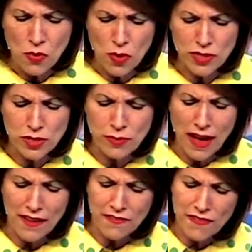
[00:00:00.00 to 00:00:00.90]
what do
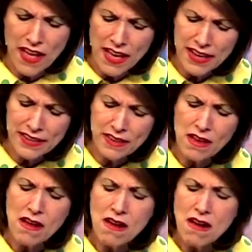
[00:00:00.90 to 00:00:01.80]
I find?
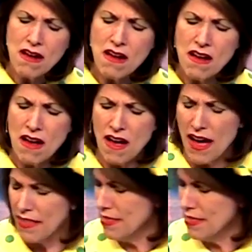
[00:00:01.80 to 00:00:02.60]
I